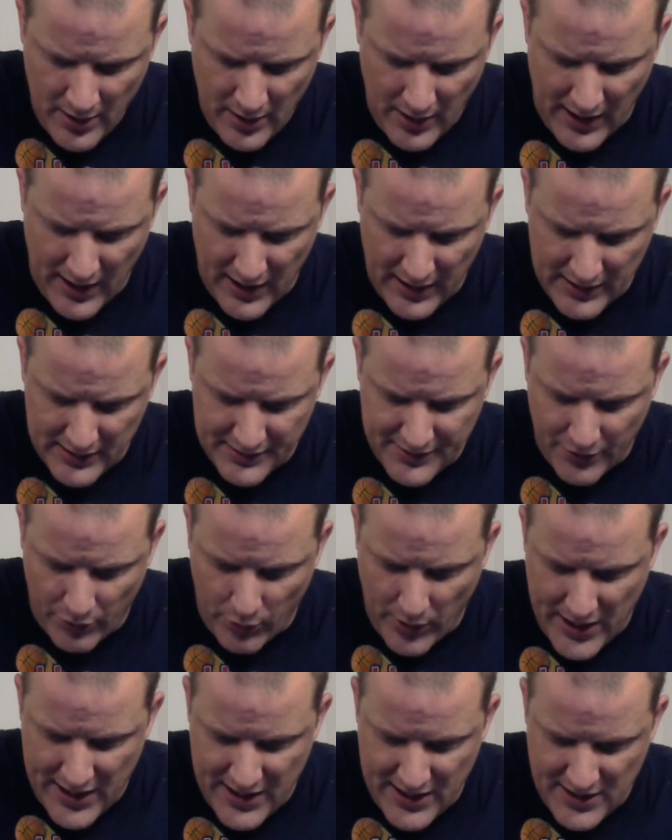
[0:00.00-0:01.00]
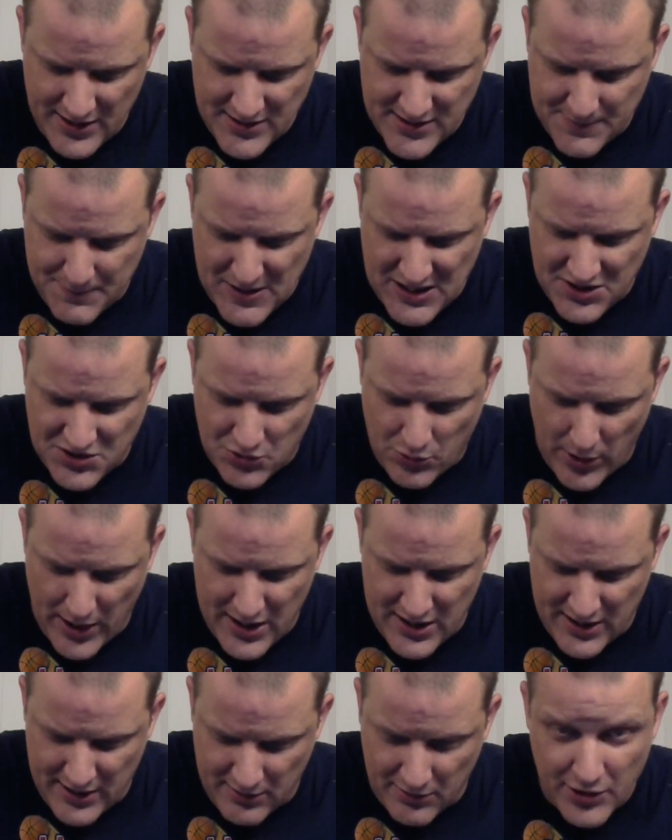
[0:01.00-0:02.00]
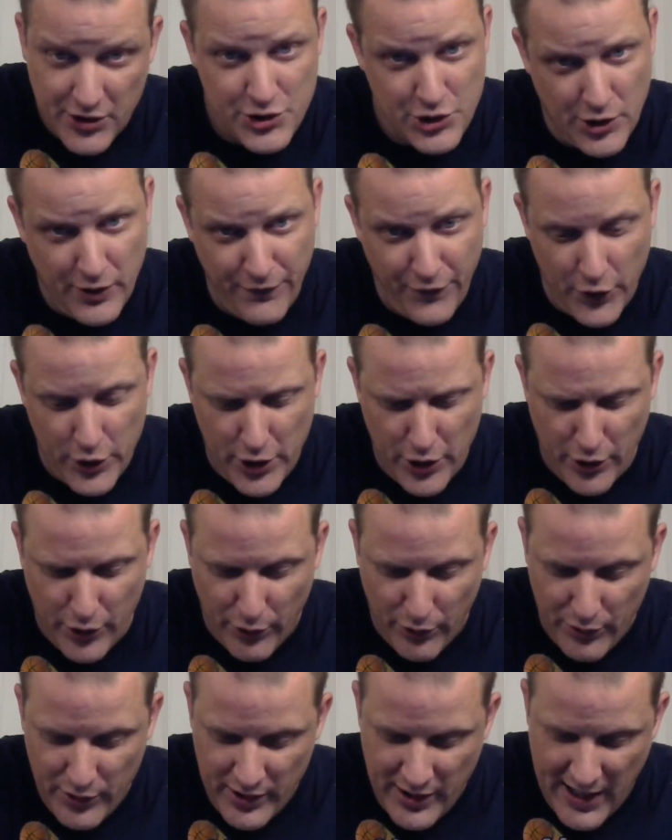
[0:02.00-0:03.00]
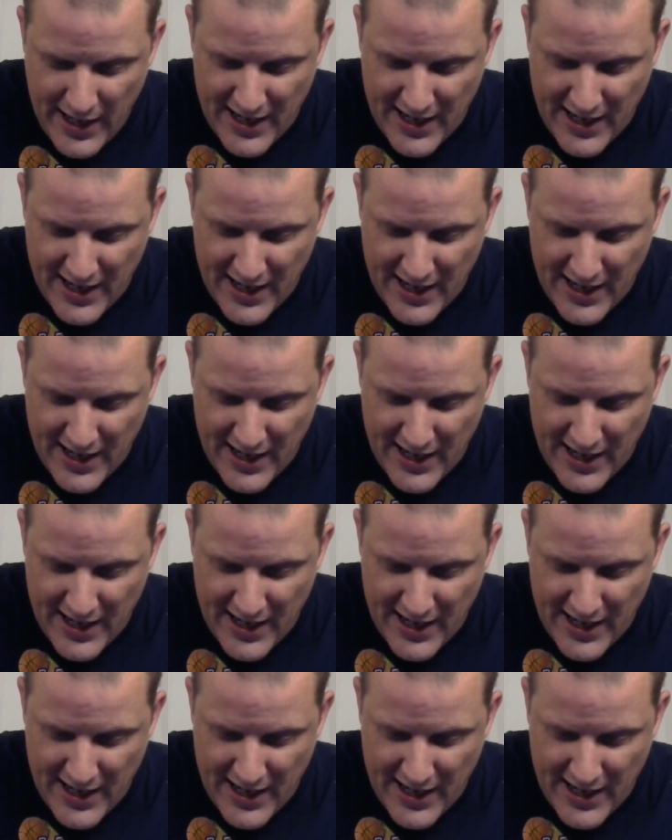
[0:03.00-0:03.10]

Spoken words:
The Rain speaks great English. Good for you.